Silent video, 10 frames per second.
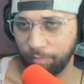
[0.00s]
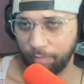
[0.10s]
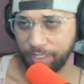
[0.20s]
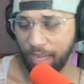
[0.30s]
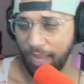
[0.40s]

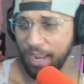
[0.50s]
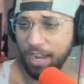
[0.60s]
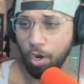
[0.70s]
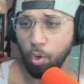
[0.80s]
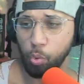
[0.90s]
Bitch, I got
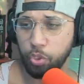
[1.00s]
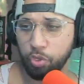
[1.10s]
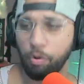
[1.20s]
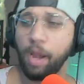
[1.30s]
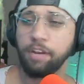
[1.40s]
a whole
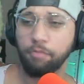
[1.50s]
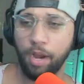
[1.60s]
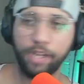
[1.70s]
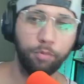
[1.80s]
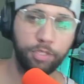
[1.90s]
tray
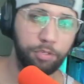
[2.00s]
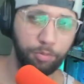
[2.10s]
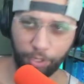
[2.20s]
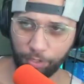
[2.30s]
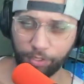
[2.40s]
ready. What you
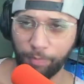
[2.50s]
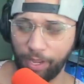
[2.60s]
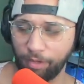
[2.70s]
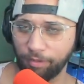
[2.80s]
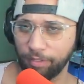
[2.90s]
talking
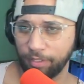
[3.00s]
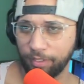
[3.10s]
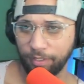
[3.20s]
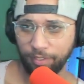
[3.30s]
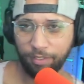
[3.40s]
about?
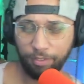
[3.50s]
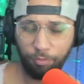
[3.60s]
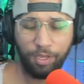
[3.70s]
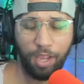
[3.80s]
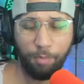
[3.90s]
You
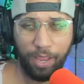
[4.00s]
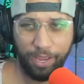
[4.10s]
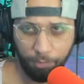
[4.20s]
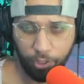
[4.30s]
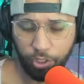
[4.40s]
think I'm an
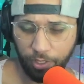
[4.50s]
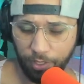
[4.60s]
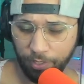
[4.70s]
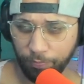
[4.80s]
amateur?